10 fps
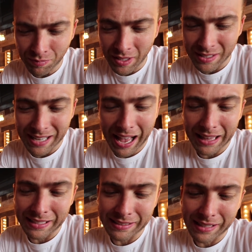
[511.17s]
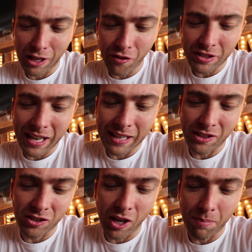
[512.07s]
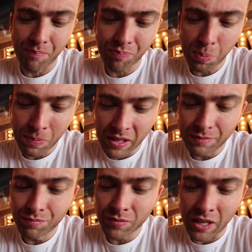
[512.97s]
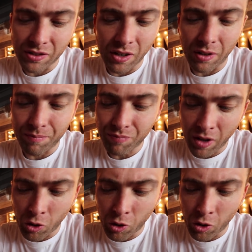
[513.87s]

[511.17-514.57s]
The scallions. I love the scallions on top. Gives it a